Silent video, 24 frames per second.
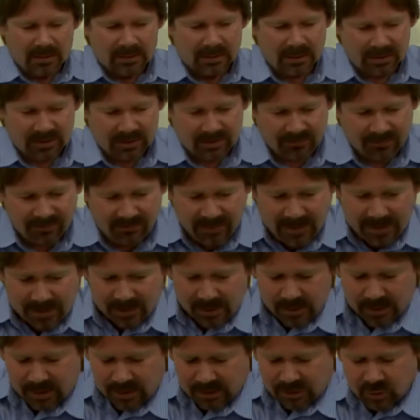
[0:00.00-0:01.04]
To
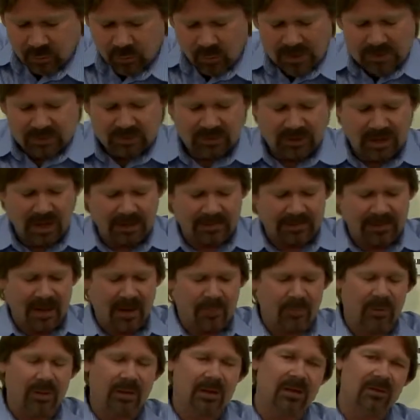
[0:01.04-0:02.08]
fix a situation like
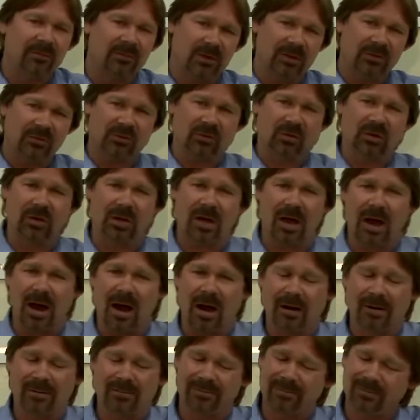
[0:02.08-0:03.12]
that with a conventional
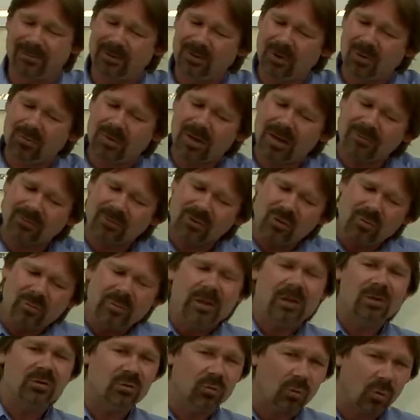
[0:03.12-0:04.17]
iron, you don't have too
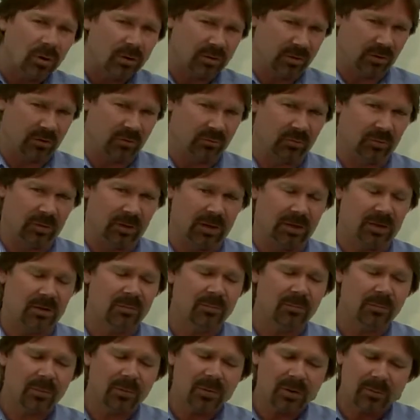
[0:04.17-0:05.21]
many choices really.
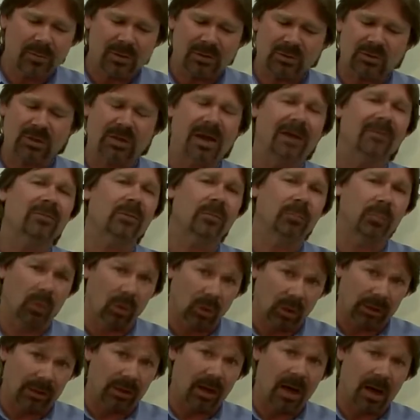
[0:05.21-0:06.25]
You're pretty much going to have to
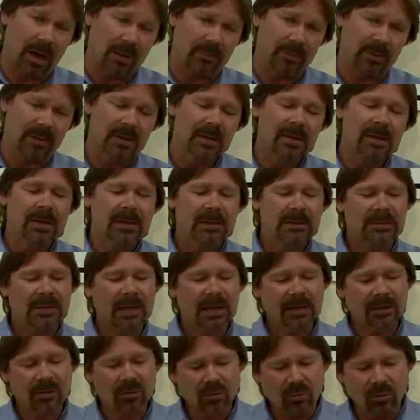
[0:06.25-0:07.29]
pull it up.
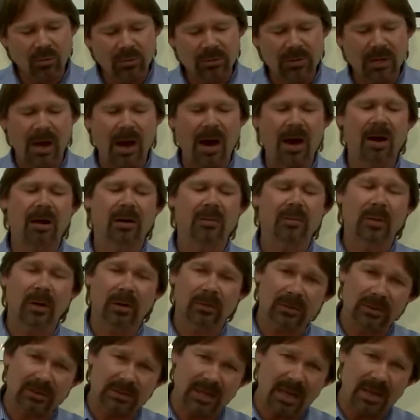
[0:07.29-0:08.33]
Take your old iron,
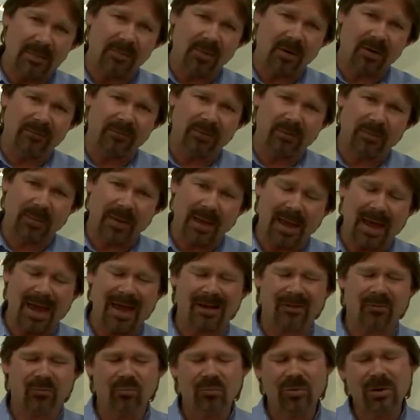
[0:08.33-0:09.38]
melt the tape off the
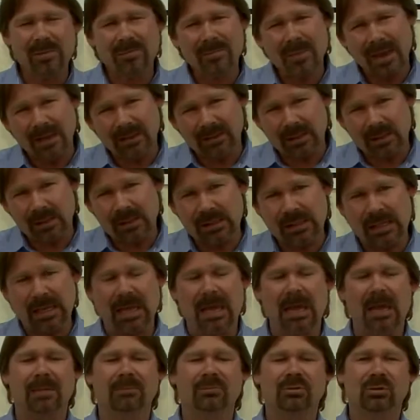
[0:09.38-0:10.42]
back, remake the
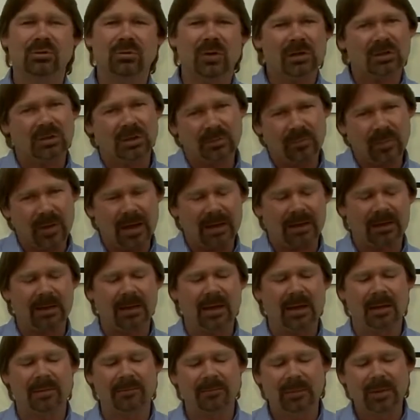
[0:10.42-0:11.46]
seam, stretch it back
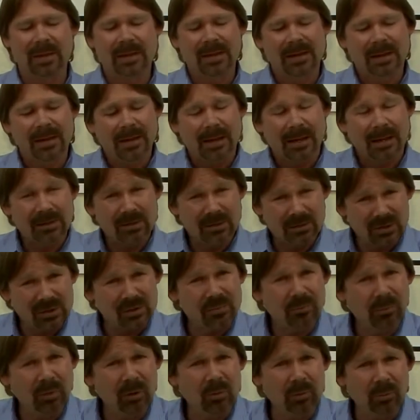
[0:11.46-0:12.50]
in, and you
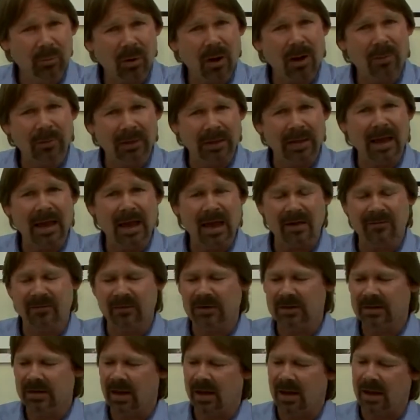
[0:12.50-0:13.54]
just blew probably a half
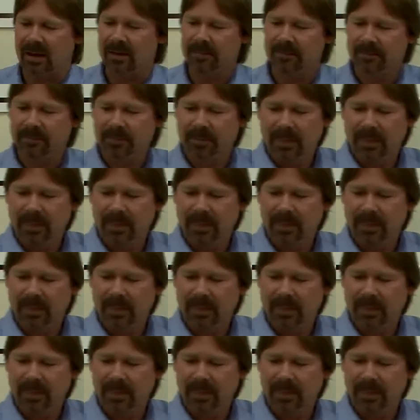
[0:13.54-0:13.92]
a day.